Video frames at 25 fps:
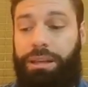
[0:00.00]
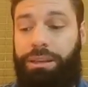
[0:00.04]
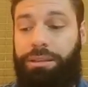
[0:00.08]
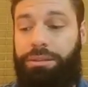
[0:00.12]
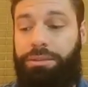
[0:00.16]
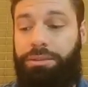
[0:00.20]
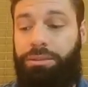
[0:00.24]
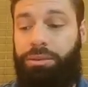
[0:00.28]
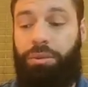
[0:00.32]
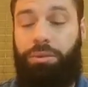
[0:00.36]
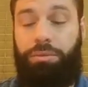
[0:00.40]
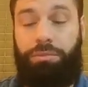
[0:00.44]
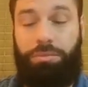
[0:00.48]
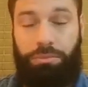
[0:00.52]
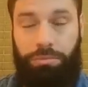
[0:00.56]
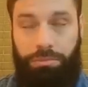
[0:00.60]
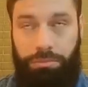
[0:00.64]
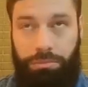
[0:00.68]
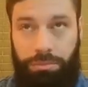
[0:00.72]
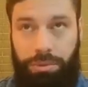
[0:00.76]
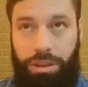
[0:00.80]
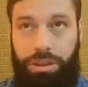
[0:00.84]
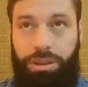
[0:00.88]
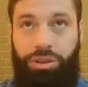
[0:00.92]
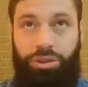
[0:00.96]
So
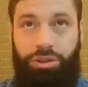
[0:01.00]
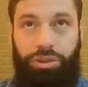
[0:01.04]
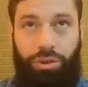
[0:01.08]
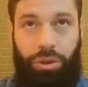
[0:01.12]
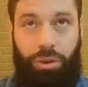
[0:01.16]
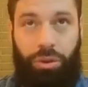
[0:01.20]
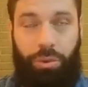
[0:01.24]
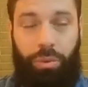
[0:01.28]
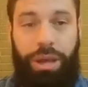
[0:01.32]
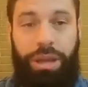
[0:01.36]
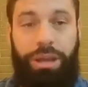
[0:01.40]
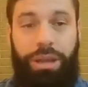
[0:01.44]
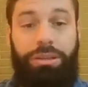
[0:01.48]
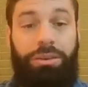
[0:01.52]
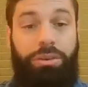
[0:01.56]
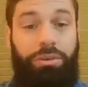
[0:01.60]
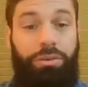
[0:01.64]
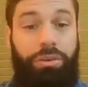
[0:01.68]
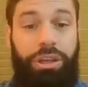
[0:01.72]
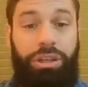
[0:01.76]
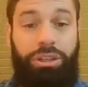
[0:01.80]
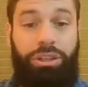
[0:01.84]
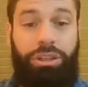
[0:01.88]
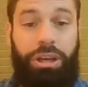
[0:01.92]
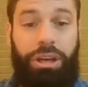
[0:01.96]
awareness and
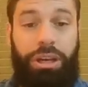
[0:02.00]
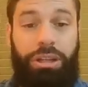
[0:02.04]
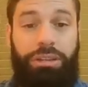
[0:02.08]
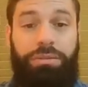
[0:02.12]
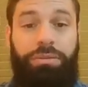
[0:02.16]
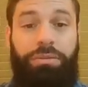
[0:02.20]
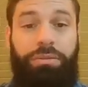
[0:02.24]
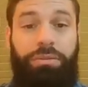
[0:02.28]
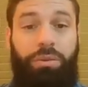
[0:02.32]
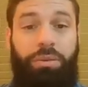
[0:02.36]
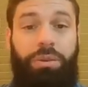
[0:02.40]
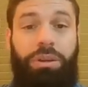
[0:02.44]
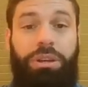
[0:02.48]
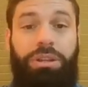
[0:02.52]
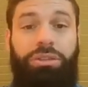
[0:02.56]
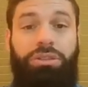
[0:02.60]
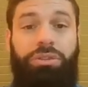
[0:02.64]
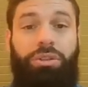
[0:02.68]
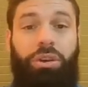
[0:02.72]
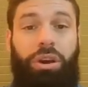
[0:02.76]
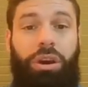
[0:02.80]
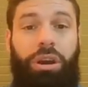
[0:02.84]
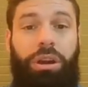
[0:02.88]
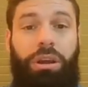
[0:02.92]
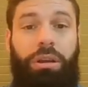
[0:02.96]
reach ads focus
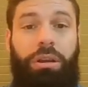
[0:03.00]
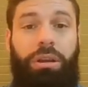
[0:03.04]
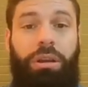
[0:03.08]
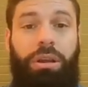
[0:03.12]
on